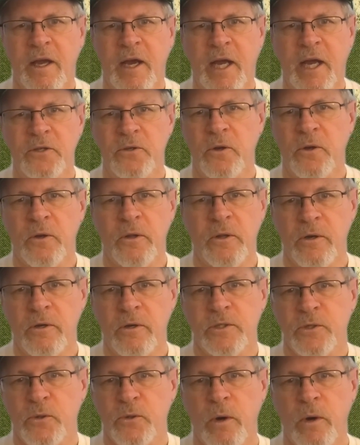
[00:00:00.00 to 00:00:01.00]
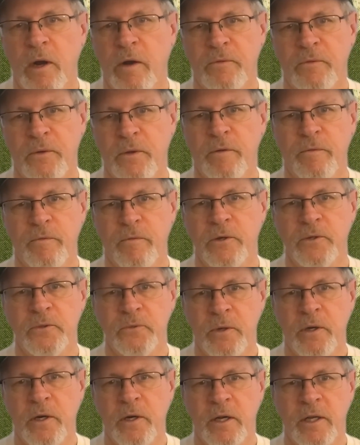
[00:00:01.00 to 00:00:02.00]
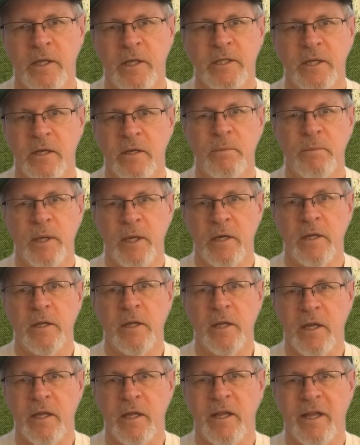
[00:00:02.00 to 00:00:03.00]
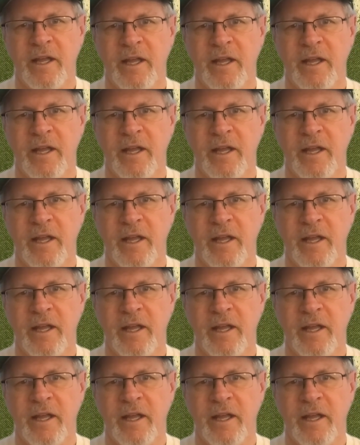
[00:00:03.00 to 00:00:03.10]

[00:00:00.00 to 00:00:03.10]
I told her they're going to score off you in the first run, and it's going to be ugly